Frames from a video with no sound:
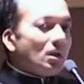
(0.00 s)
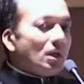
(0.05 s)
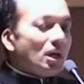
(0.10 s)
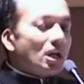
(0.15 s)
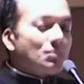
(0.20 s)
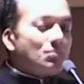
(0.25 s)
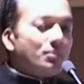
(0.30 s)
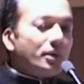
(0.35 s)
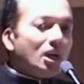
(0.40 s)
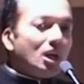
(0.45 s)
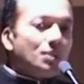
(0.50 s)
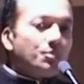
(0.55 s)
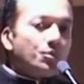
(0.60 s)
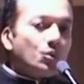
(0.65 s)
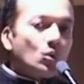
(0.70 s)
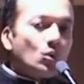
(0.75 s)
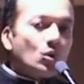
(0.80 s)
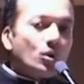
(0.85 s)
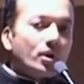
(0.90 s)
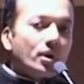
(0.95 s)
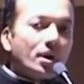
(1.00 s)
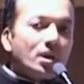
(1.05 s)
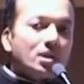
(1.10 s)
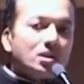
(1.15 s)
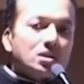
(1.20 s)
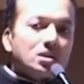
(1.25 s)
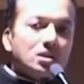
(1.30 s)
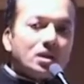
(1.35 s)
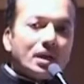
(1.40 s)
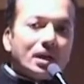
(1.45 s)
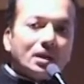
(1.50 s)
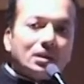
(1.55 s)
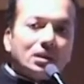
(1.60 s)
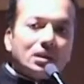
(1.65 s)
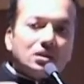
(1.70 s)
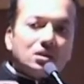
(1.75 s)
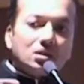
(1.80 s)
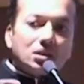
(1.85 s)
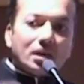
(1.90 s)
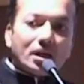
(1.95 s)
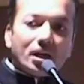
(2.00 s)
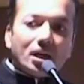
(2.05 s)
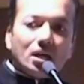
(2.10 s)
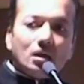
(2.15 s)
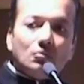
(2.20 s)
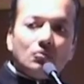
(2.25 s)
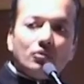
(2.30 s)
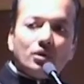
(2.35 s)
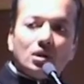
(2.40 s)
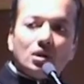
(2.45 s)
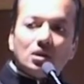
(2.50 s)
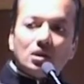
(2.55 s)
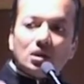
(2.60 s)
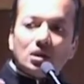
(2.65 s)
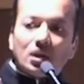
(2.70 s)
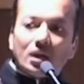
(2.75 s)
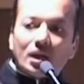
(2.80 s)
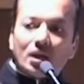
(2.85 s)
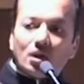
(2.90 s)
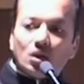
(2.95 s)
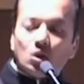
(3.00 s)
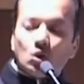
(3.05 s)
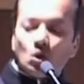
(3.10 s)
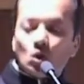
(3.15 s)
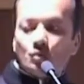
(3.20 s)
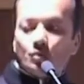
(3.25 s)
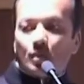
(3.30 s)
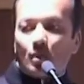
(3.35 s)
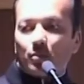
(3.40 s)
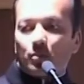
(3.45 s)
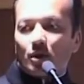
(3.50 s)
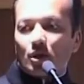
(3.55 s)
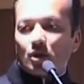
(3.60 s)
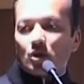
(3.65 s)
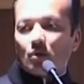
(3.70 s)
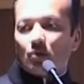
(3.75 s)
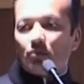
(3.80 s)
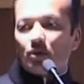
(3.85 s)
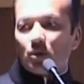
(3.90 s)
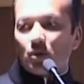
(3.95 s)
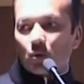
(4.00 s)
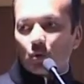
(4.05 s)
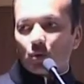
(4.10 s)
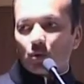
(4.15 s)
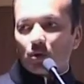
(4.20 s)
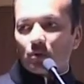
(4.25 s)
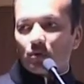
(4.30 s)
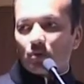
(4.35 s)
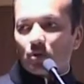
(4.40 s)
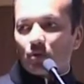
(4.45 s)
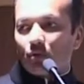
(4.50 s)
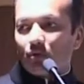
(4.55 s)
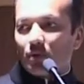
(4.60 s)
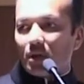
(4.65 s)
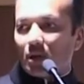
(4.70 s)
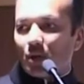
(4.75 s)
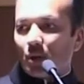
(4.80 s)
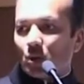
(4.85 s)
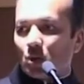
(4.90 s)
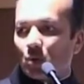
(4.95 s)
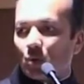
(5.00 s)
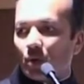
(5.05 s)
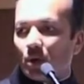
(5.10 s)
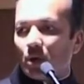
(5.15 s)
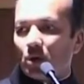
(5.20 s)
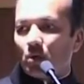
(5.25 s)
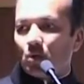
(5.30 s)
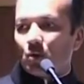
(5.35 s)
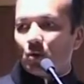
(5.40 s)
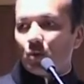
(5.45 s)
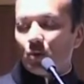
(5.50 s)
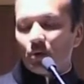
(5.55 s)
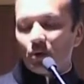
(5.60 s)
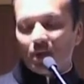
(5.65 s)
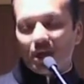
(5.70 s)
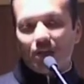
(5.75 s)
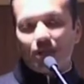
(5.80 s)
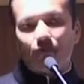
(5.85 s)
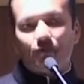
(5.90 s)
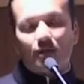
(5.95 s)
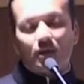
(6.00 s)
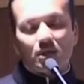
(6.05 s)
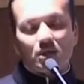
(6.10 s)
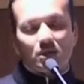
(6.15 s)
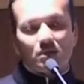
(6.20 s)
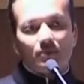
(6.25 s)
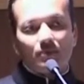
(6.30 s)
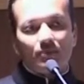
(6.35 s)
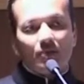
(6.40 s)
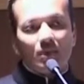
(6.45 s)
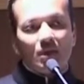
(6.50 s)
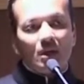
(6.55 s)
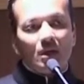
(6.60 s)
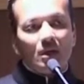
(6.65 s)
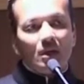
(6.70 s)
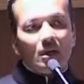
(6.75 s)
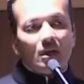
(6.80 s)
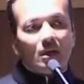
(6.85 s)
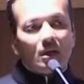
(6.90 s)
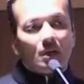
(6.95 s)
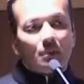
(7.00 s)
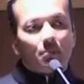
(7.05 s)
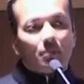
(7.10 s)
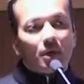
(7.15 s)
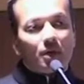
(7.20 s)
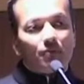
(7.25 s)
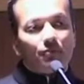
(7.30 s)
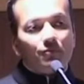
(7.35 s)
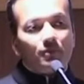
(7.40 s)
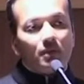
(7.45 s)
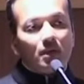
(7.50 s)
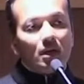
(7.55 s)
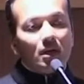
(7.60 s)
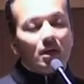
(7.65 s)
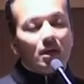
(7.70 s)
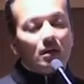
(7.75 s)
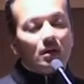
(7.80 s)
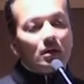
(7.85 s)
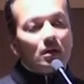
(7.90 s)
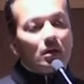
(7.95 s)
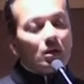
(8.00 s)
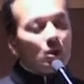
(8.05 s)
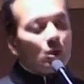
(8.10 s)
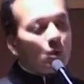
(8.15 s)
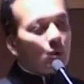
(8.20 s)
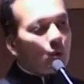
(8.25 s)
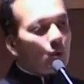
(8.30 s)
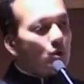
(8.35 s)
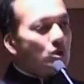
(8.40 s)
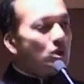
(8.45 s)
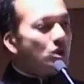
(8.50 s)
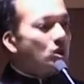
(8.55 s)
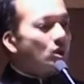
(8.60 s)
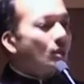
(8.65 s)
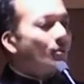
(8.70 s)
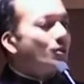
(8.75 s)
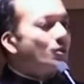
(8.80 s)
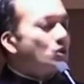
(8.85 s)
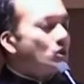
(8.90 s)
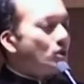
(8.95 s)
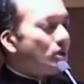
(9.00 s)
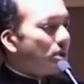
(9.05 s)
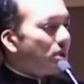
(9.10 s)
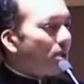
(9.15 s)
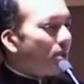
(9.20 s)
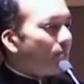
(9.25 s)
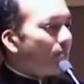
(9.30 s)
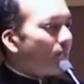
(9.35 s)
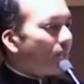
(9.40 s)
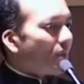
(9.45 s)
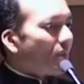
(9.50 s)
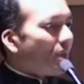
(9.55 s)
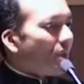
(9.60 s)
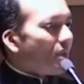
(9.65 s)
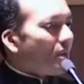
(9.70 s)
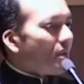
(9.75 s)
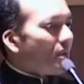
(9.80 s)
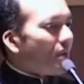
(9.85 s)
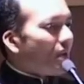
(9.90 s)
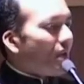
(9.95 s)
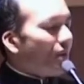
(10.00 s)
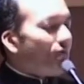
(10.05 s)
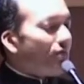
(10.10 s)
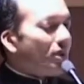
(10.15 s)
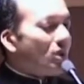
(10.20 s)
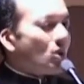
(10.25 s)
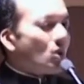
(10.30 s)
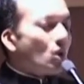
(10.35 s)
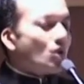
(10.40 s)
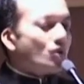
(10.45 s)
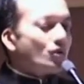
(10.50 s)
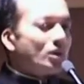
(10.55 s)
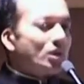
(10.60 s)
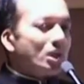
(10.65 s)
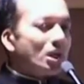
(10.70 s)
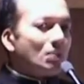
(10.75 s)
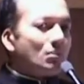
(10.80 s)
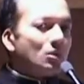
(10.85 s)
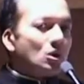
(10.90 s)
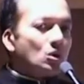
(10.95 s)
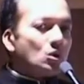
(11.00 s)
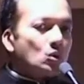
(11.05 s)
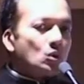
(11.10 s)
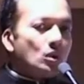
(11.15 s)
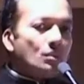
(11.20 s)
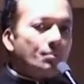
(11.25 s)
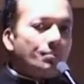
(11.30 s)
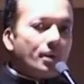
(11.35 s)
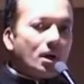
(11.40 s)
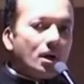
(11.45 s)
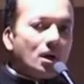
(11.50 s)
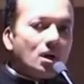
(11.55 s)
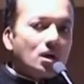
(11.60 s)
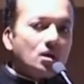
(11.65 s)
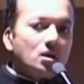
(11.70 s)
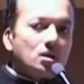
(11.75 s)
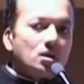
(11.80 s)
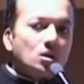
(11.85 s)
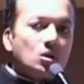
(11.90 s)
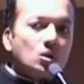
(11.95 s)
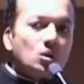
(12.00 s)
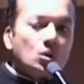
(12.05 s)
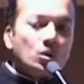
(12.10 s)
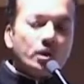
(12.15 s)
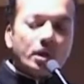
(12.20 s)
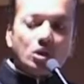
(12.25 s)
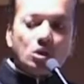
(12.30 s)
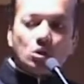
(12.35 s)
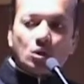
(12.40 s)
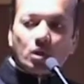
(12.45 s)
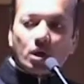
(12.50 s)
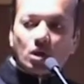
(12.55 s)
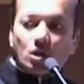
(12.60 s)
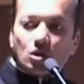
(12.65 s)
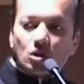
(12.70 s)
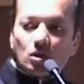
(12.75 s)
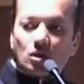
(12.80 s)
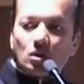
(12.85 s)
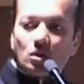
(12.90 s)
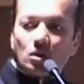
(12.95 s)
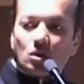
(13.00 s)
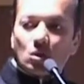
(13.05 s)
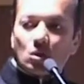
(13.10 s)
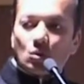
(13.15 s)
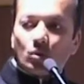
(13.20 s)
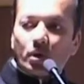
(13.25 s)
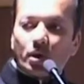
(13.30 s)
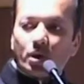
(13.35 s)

it made progress at the time when it had a huge population of the youth. So we are also going through that phase. But if we lose this opportunity and we are not really able to impart good education to